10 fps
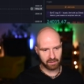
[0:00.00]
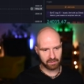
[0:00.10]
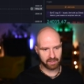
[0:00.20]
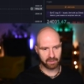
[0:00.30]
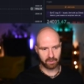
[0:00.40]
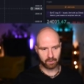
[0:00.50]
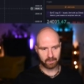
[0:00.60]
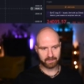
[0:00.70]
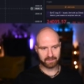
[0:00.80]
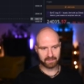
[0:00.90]
also,
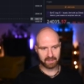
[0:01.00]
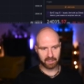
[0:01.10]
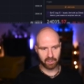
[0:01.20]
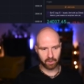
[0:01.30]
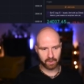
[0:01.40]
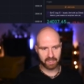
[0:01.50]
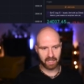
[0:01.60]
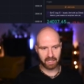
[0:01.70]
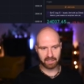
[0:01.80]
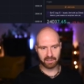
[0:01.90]
those
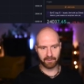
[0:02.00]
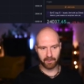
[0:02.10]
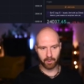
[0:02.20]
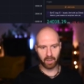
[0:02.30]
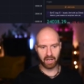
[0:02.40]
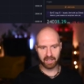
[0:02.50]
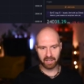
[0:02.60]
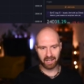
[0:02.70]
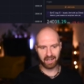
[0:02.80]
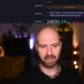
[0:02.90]
last few higher
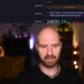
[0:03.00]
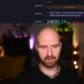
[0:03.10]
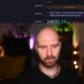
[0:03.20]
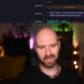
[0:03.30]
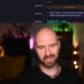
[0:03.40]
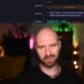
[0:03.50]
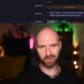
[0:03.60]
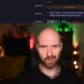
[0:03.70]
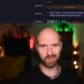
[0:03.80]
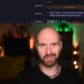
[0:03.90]
highs were
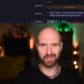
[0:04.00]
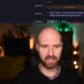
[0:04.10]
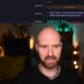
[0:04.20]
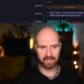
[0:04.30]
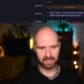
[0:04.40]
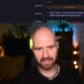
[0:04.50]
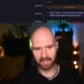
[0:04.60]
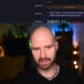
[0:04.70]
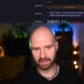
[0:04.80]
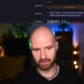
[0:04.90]
not really that
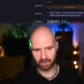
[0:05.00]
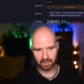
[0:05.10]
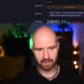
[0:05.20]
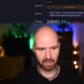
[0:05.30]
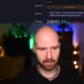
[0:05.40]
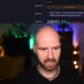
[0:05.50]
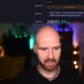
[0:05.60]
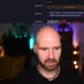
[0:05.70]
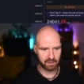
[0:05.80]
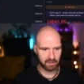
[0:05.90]
exciting, right? I
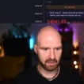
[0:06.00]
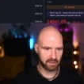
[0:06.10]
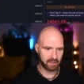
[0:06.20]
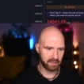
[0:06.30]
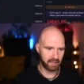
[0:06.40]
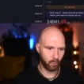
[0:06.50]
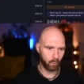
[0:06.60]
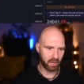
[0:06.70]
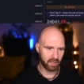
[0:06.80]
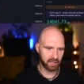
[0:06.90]
mean, the
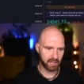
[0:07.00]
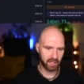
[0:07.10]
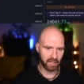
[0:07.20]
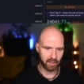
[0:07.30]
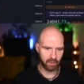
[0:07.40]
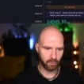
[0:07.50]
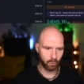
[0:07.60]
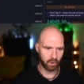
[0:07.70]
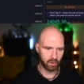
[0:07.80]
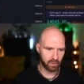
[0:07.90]
one here
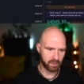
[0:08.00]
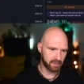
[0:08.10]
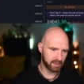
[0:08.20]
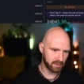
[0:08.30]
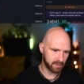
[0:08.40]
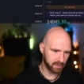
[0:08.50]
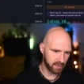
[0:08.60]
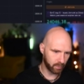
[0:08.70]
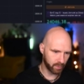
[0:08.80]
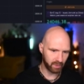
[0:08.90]
was,
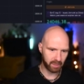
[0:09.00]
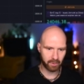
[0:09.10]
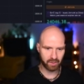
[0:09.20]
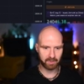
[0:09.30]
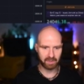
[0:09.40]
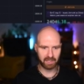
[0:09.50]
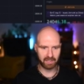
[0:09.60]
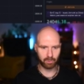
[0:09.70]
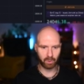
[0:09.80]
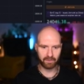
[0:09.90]
that was what, approximately
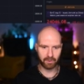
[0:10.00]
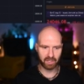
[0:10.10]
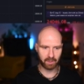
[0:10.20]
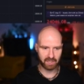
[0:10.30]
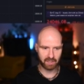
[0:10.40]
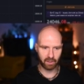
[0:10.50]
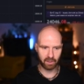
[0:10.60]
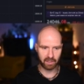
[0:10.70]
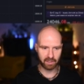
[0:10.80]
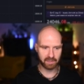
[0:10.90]

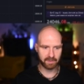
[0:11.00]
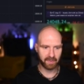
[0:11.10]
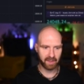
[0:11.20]
$24,000